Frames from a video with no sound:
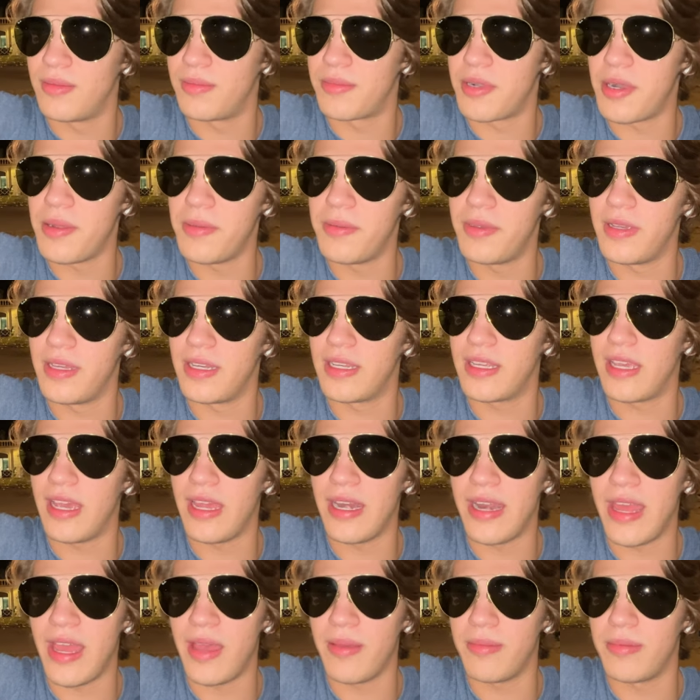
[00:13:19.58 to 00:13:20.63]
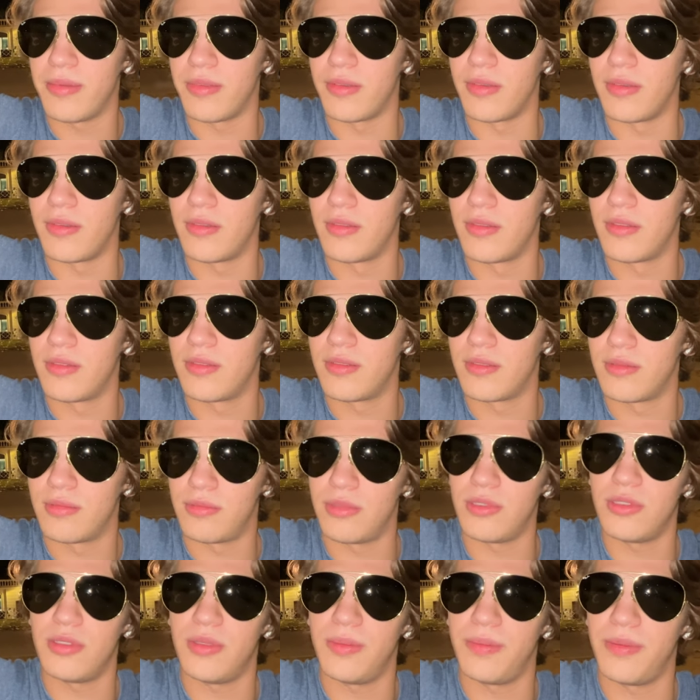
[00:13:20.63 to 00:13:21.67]
probably it can happen.
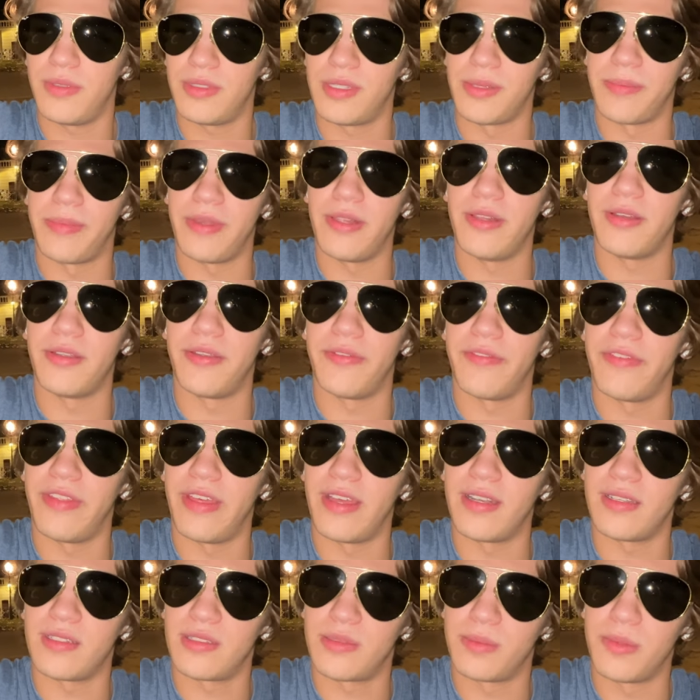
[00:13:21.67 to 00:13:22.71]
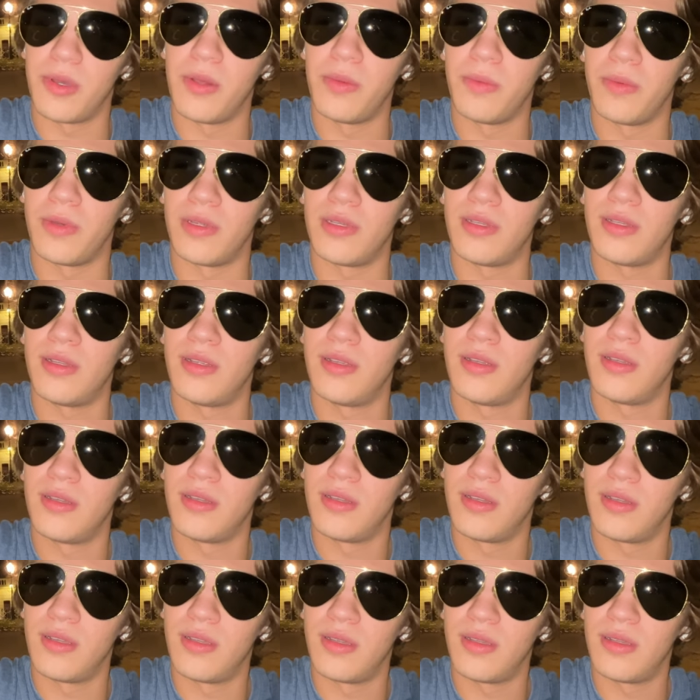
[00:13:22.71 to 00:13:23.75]
There's a possibility of that. Small one.
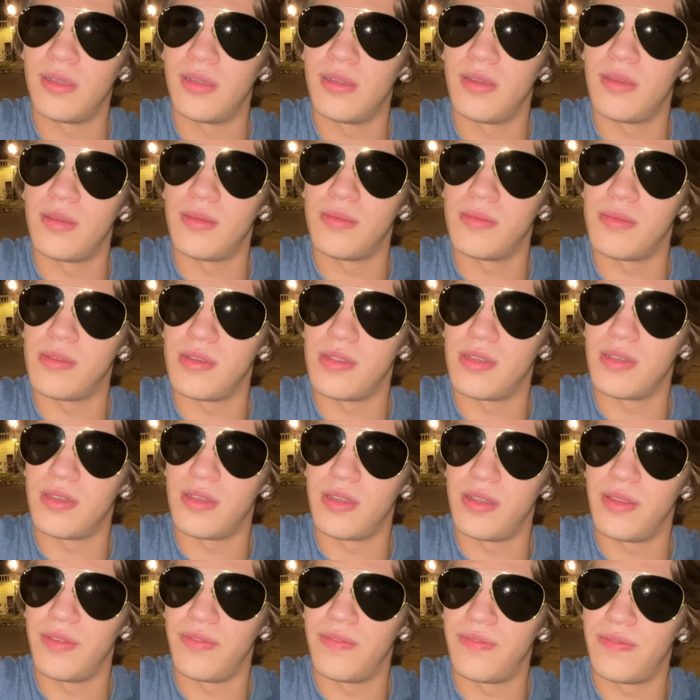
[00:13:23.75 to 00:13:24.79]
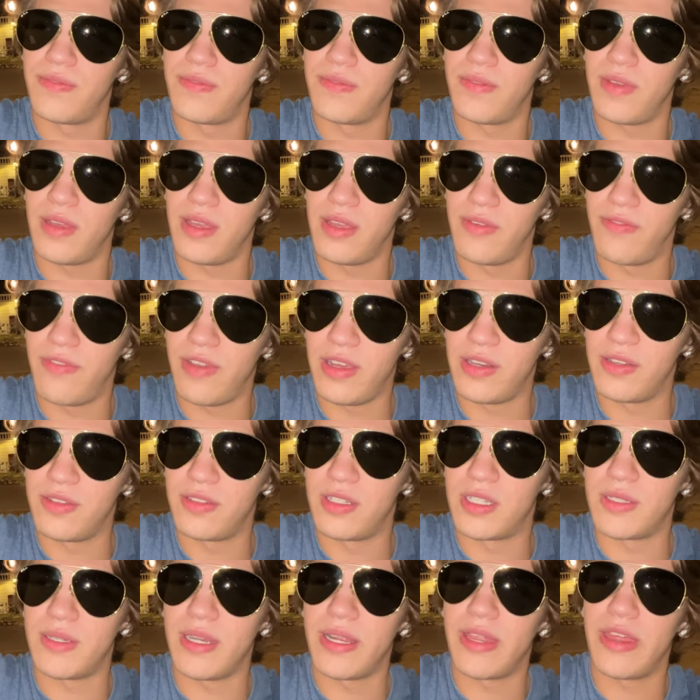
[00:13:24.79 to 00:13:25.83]
But if I do
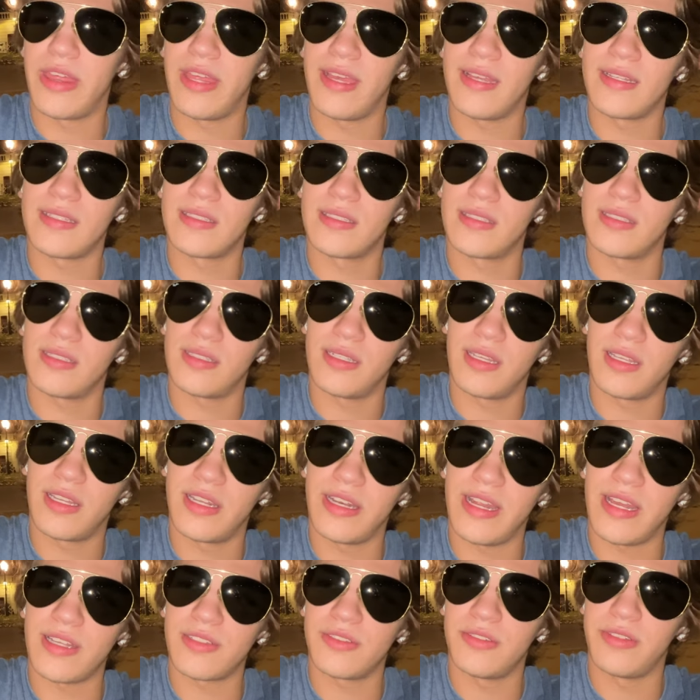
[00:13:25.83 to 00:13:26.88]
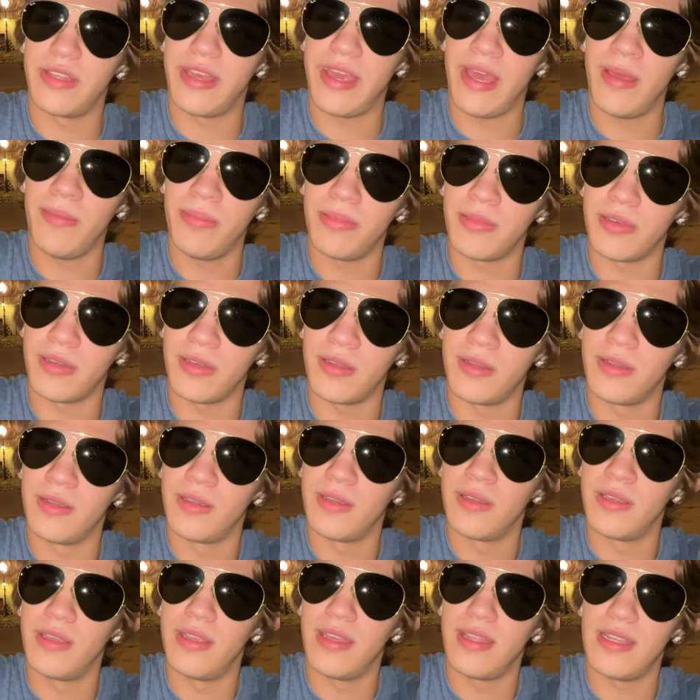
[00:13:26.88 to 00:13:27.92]
the right things, it can actually happen.
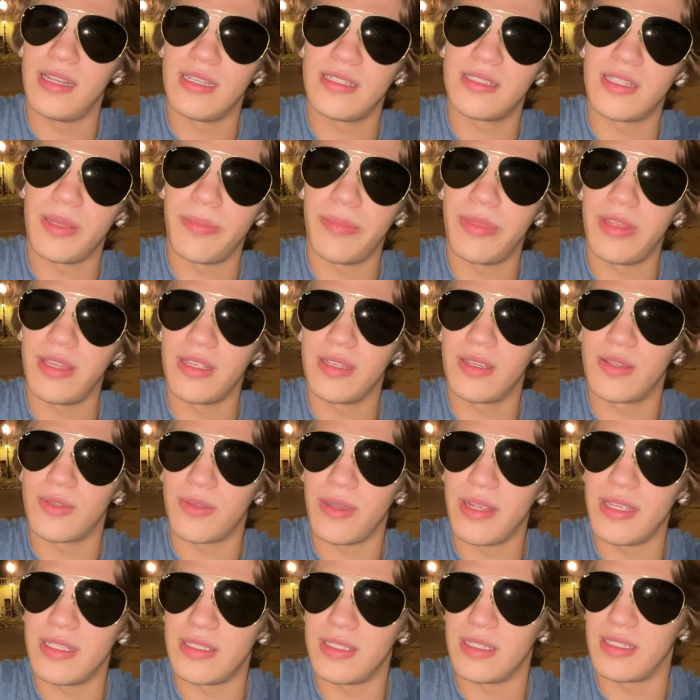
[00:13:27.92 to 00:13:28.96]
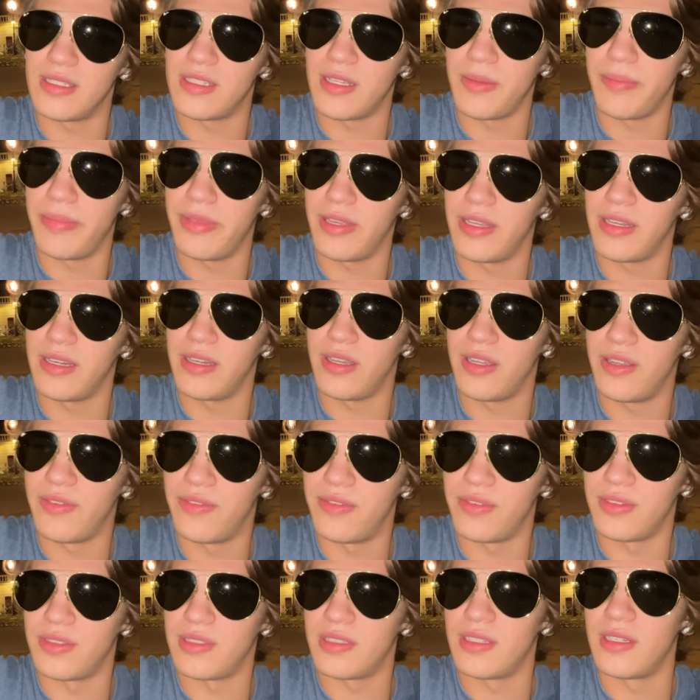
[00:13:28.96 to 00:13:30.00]
It is something crazy. It's something
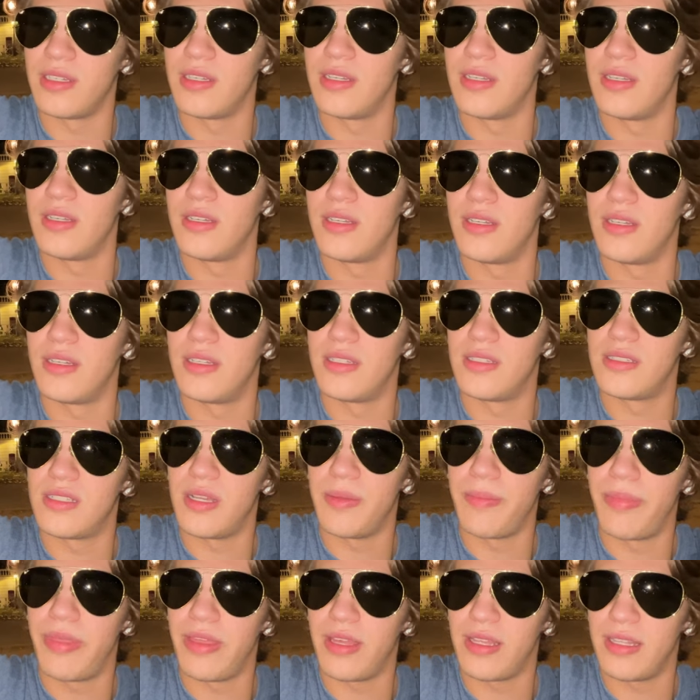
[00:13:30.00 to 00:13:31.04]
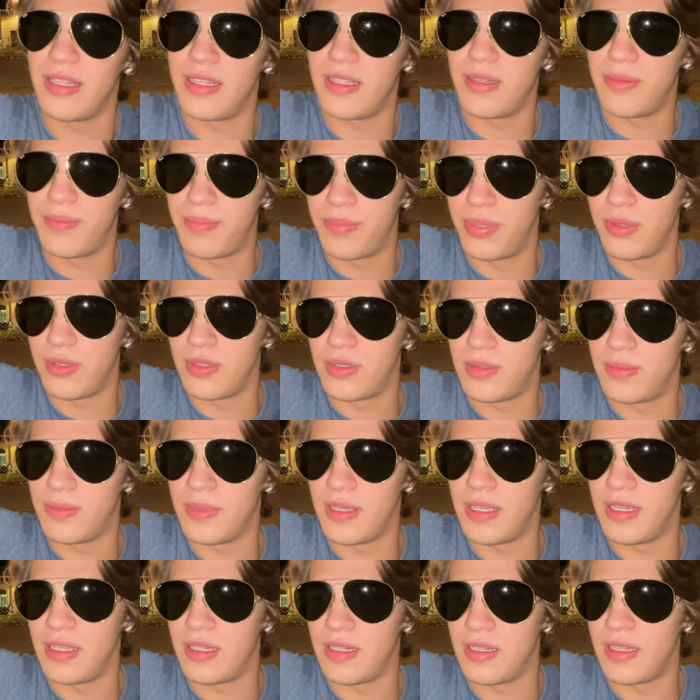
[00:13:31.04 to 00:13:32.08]
nervous. Something that puts
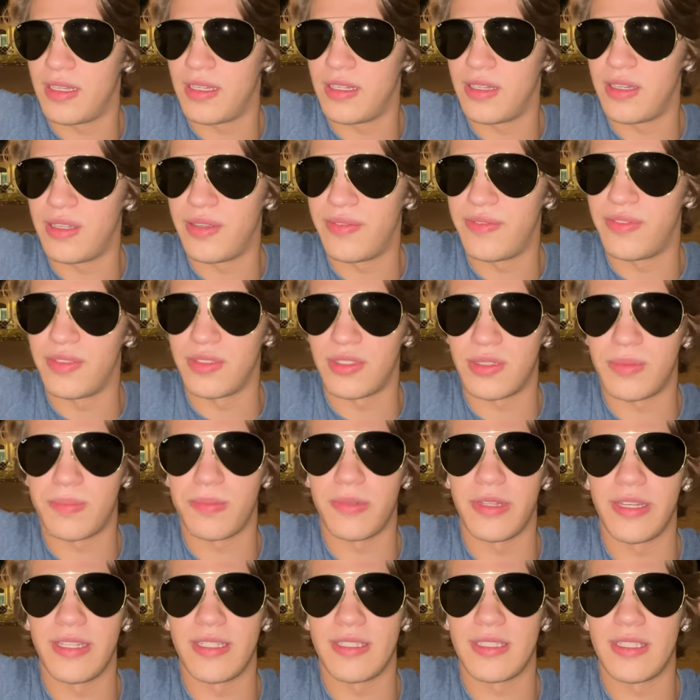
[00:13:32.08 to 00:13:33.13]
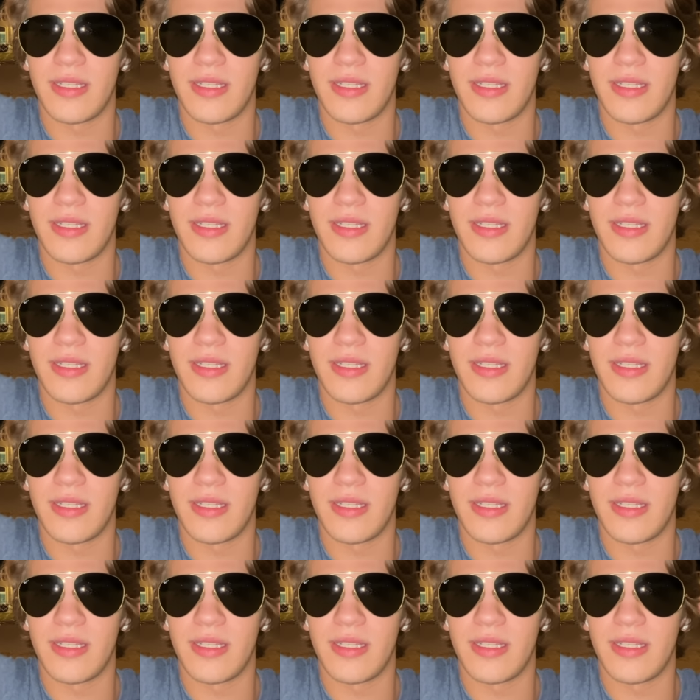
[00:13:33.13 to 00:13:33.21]
me in a nervous place.